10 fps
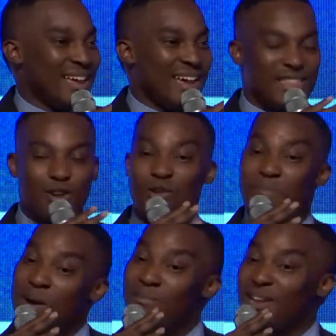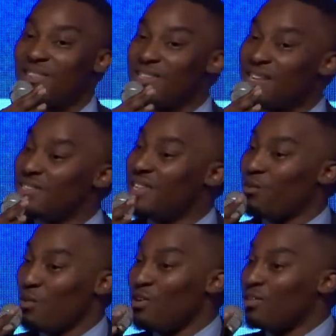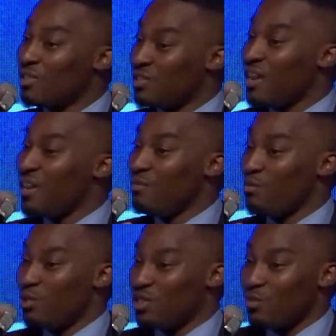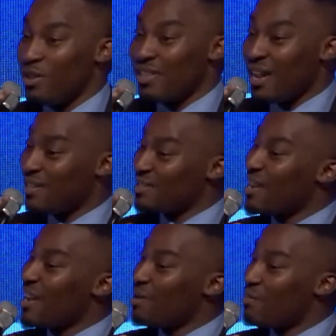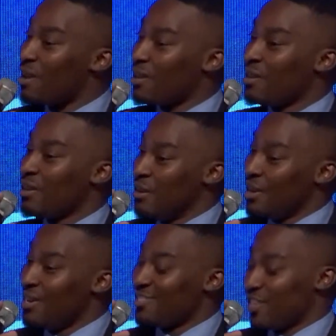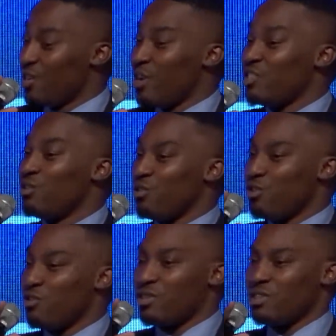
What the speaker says: They're a republic in the sense that we're not the same, which is one thing I dislike about generational theorists.